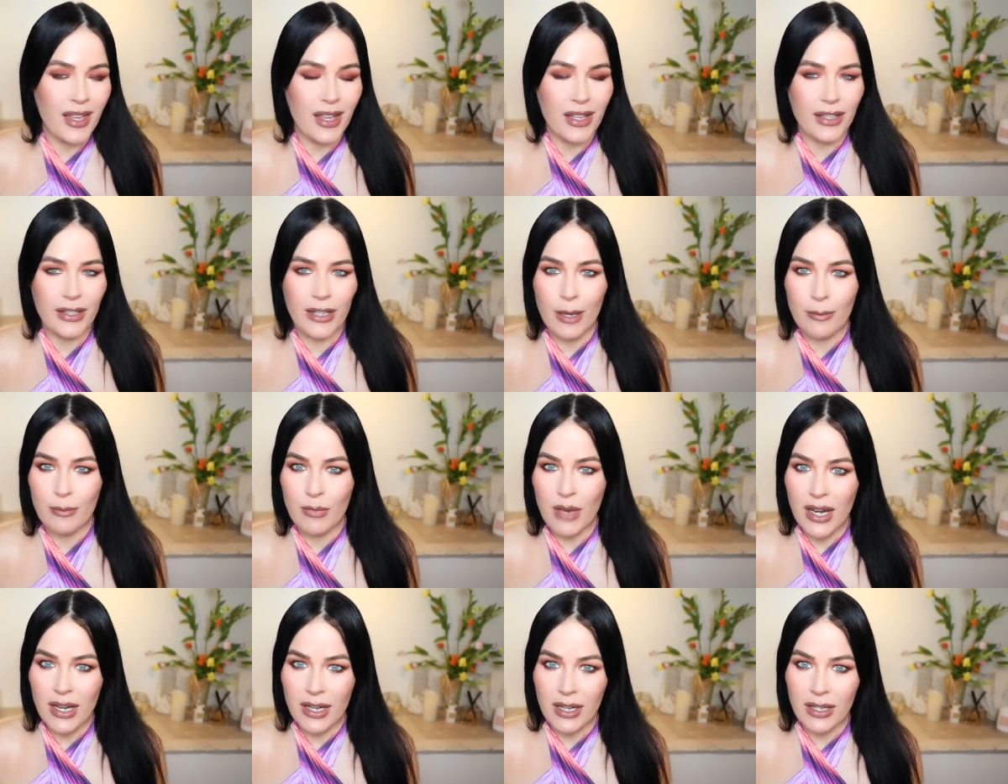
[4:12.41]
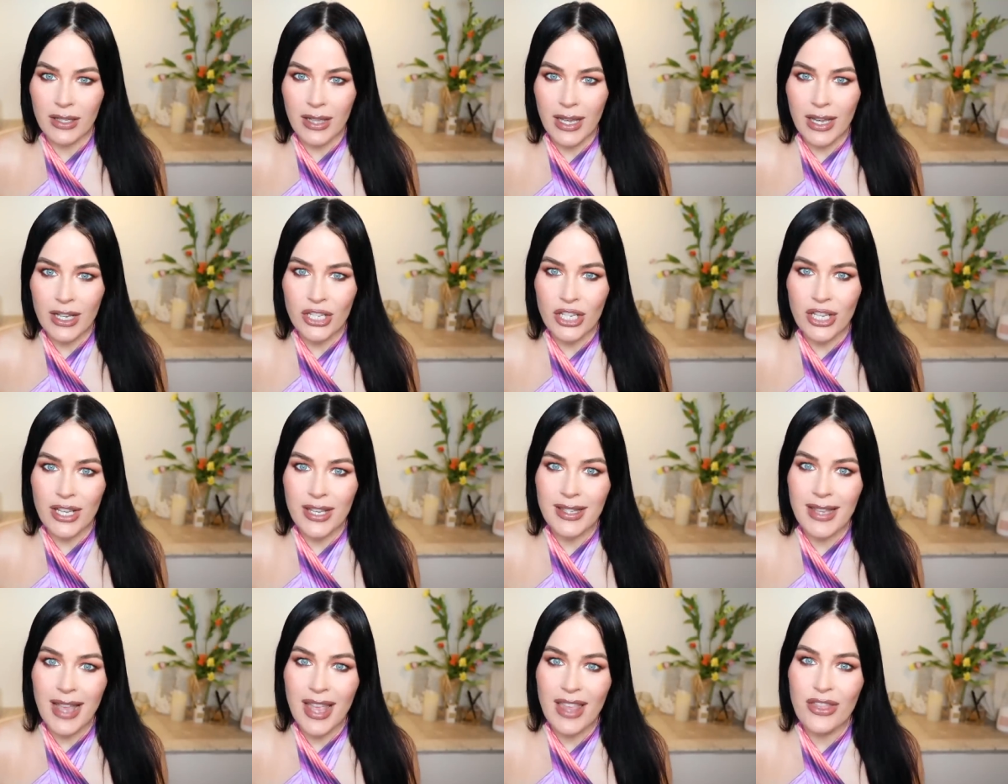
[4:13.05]
Glamnetic
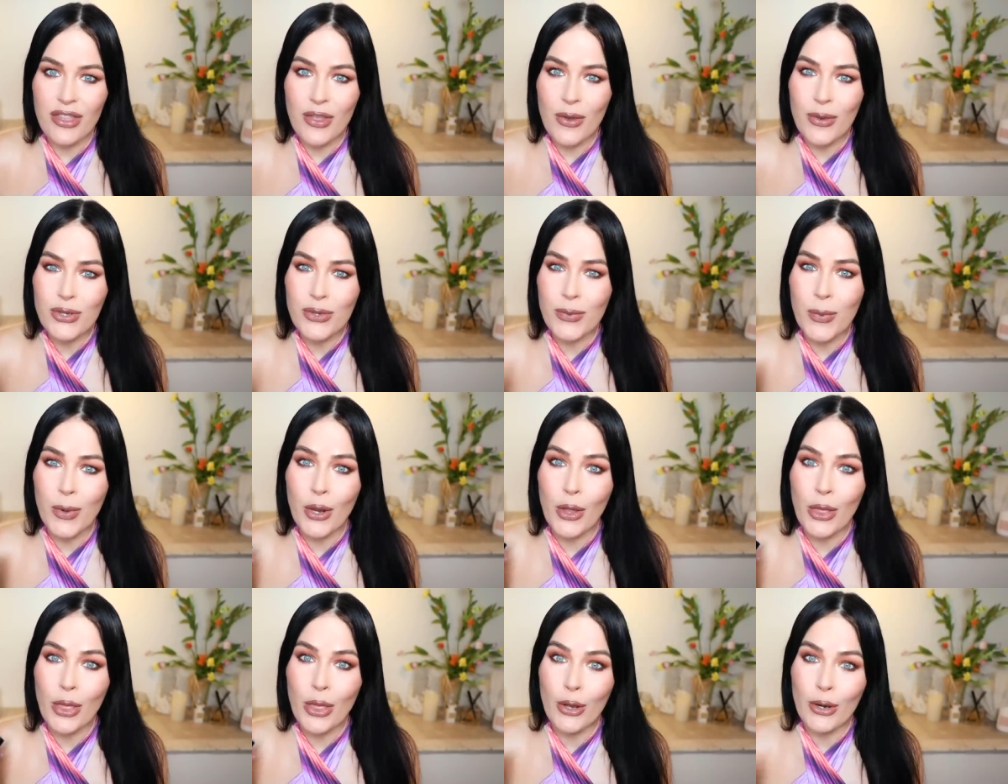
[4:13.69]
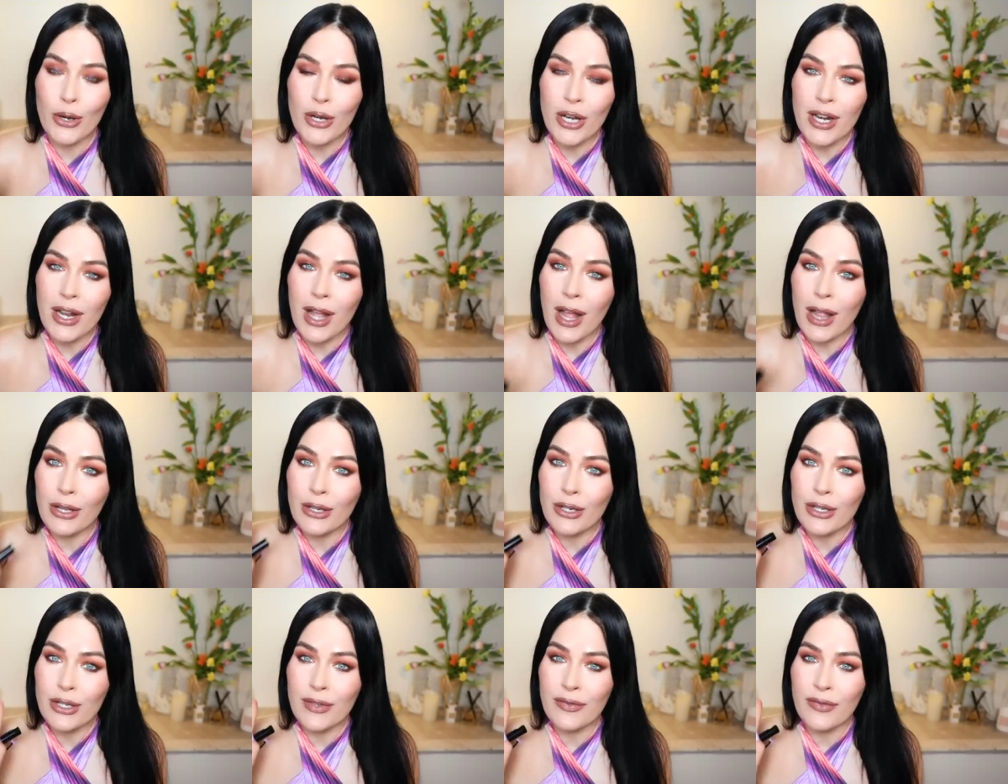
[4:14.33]
lashes, and those were
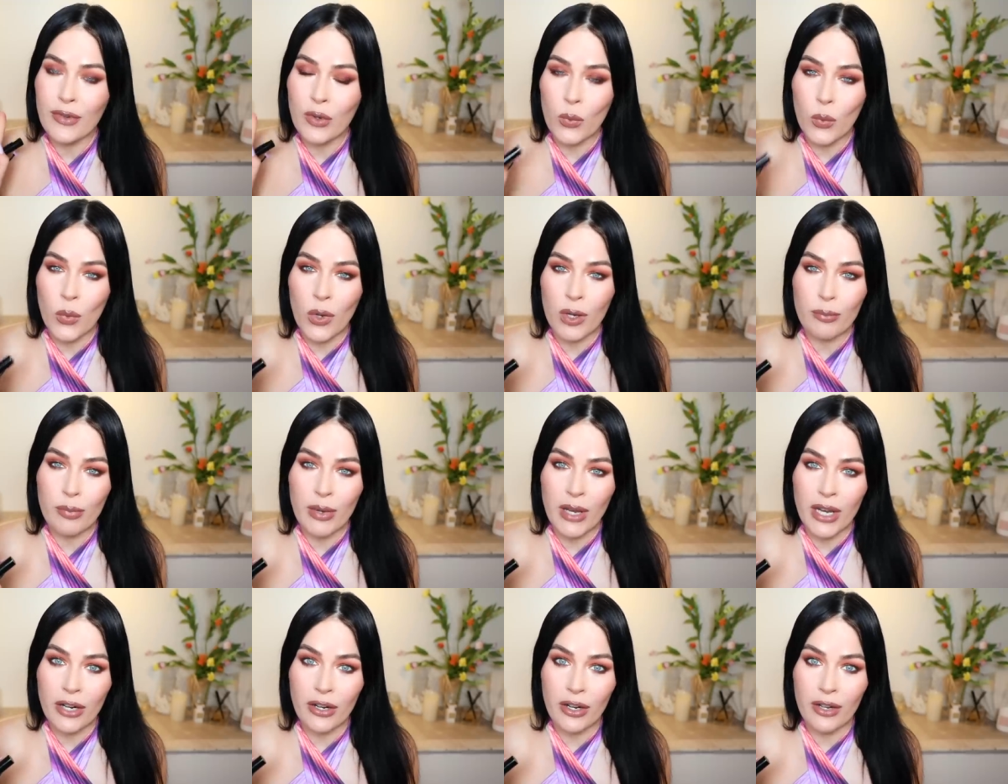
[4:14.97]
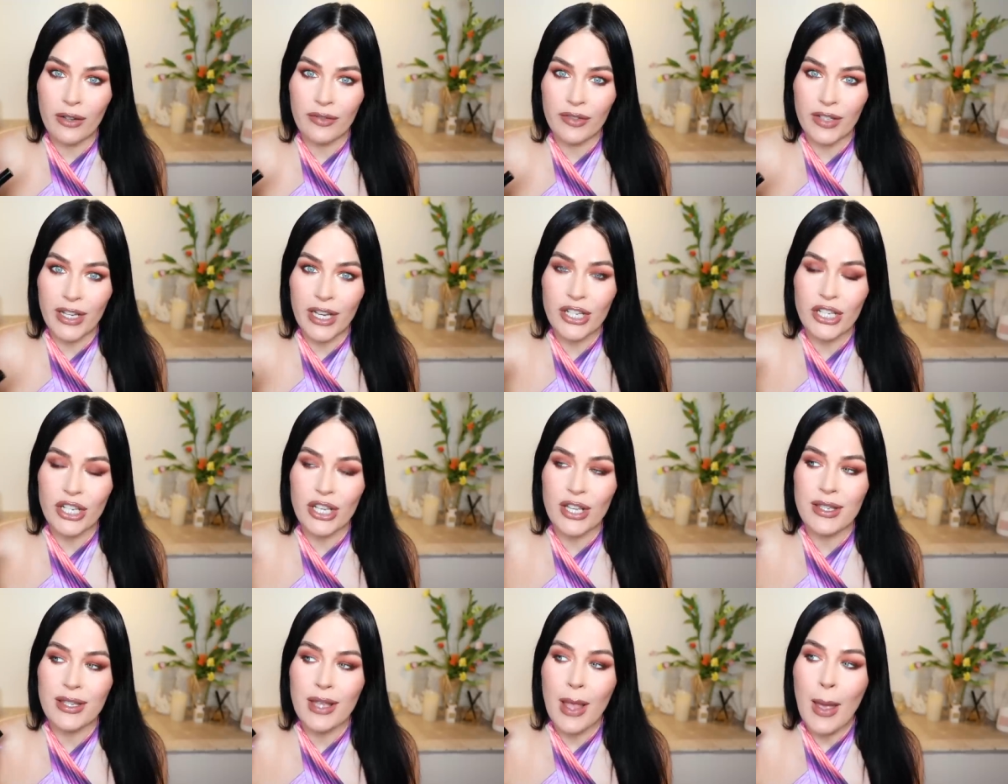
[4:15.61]
$30 for 1 pair of
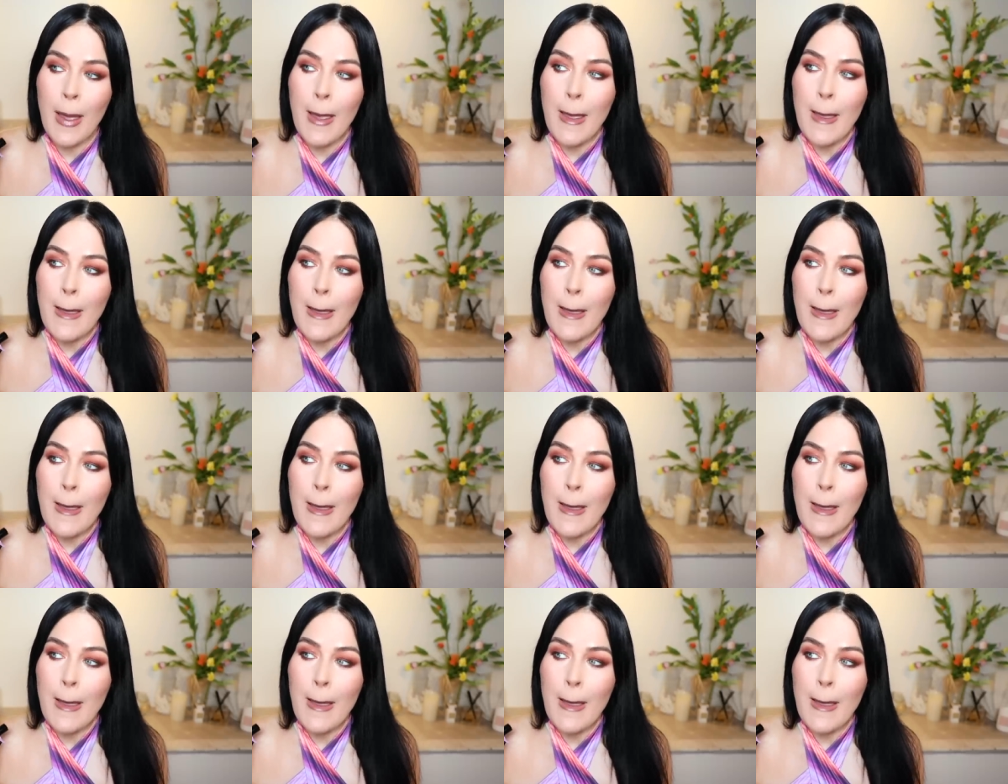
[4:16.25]
lashes,